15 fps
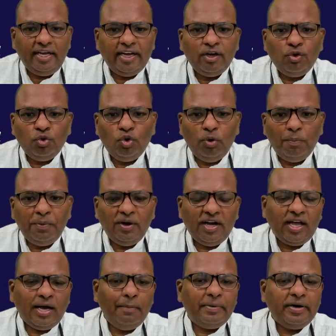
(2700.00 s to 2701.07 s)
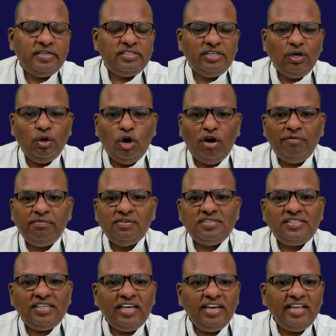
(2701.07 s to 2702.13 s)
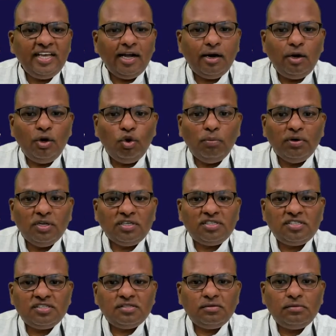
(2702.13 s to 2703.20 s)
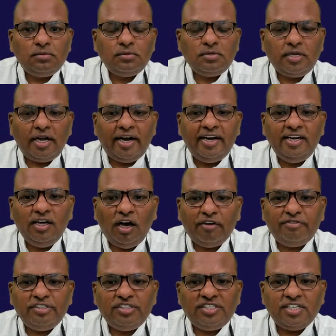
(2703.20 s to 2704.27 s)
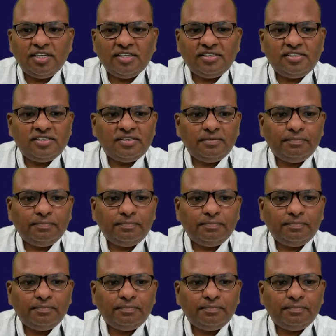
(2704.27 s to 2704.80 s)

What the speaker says: group comprising of senior nobles and officials.